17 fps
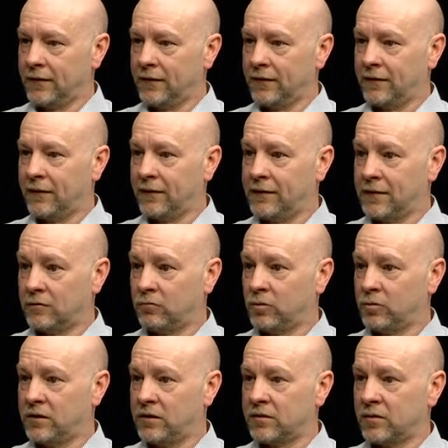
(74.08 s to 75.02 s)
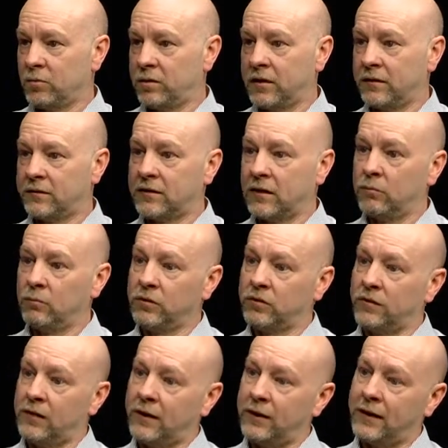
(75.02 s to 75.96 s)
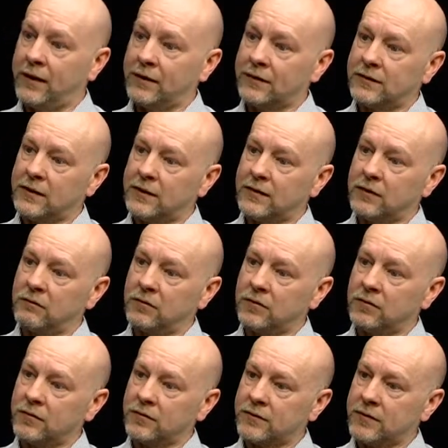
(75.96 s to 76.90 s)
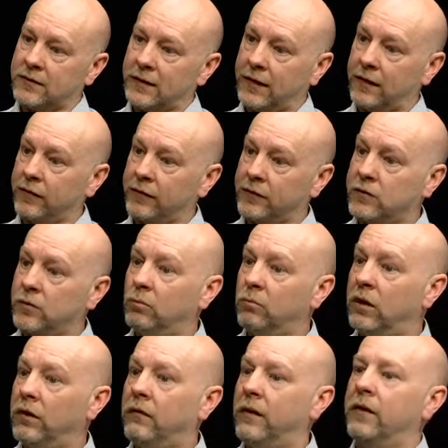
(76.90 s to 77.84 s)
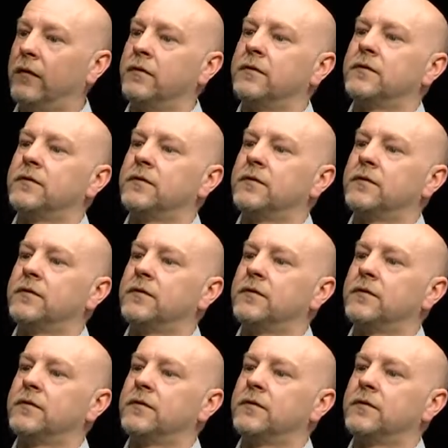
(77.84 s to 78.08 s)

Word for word: the disrupted supply chain will try and access the resources held somewhere else.